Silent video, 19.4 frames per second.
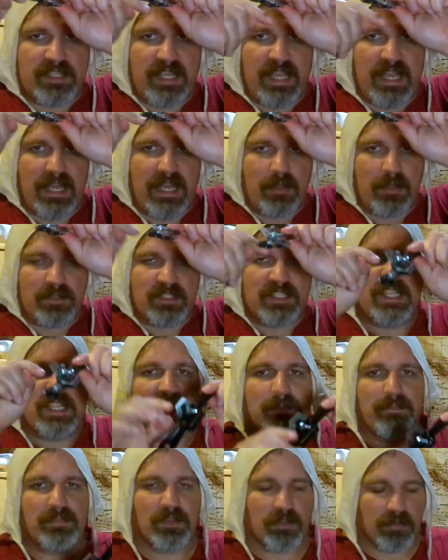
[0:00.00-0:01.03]
how
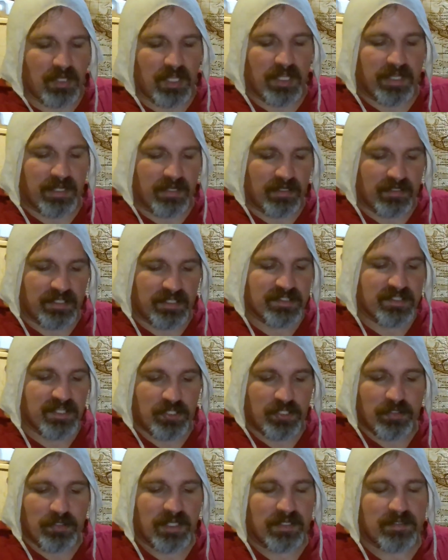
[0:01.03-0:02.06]
deep your iron is, and
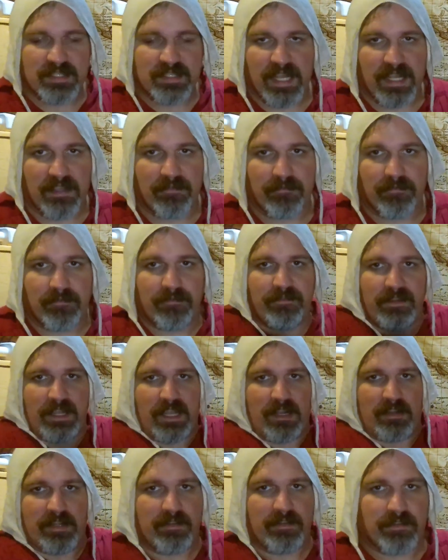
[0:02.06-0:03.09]
you can take
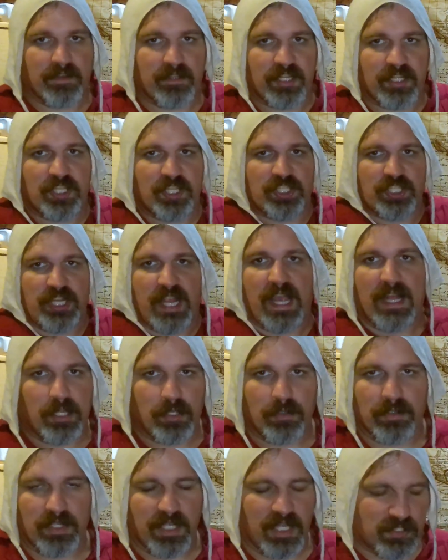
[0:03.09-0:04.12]
very, very
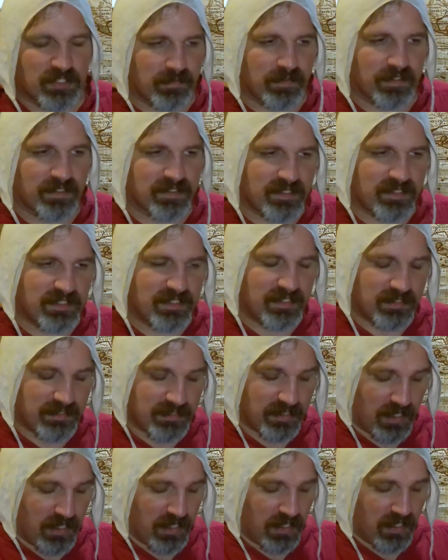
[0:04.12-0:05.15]
shallow cuts with
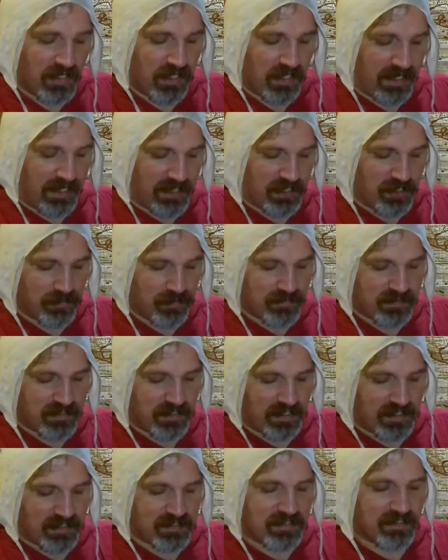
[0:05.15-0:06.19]
this. I use
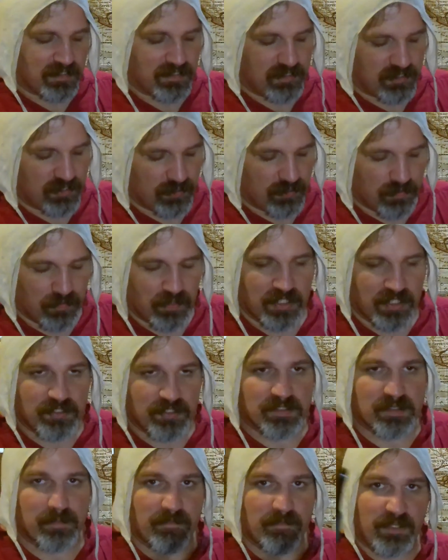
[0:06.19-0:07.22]
this to do
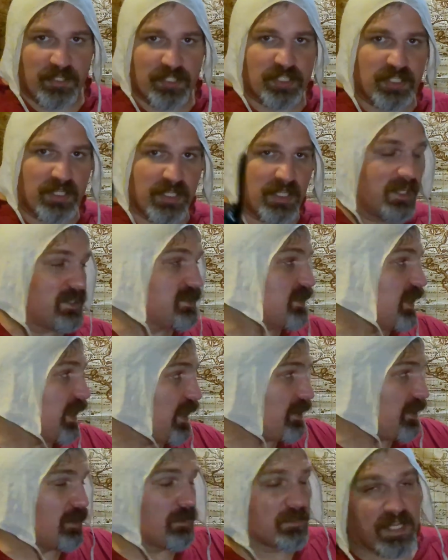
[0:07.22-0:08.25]
some finishing cuts
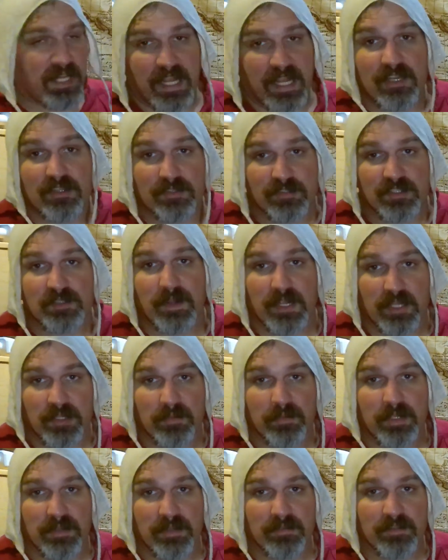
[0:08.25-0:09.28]
on those handles, by the
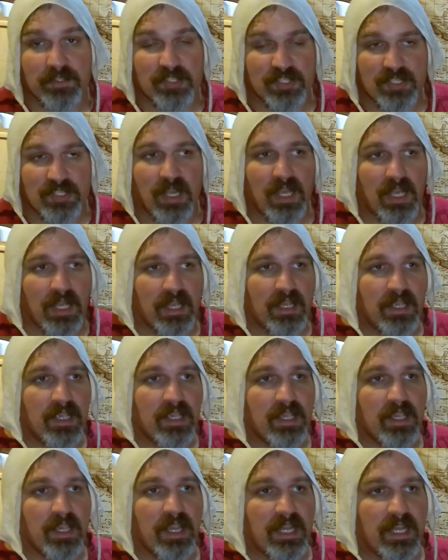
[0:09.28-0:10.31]
way, for the saw.
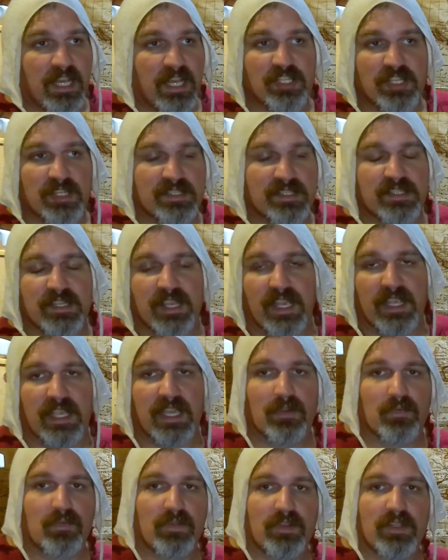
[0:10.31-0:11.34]
And as you can see, I
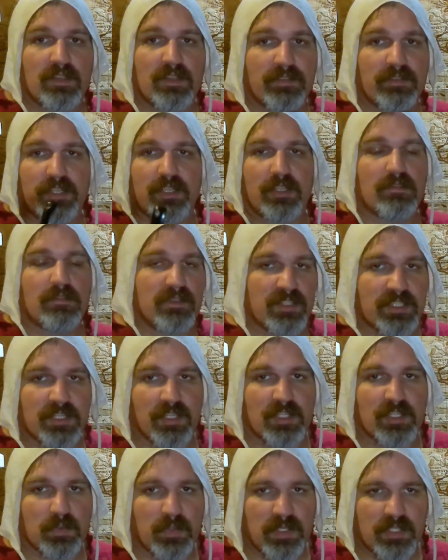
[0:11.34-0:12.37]
got really, really good
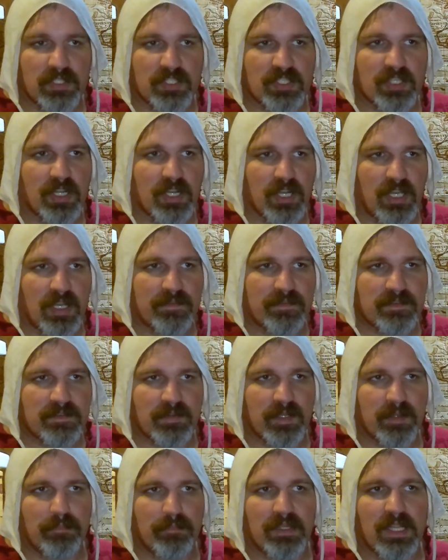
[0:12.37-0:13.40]
results. What started off as a
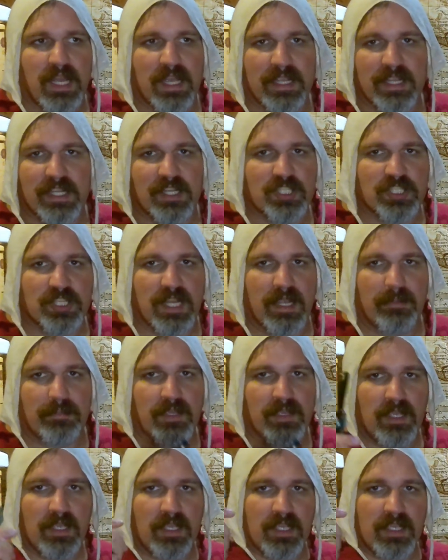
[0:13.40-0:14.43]
very blocky shape,
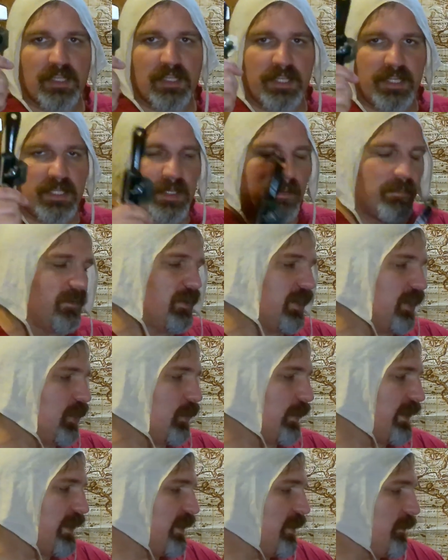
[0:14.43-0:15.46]
cleaned up very
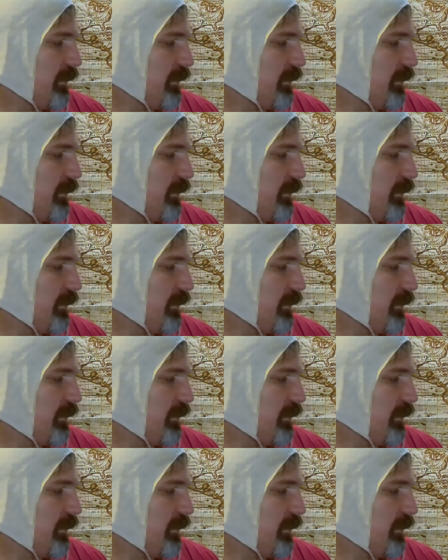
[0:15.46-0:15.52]
quickly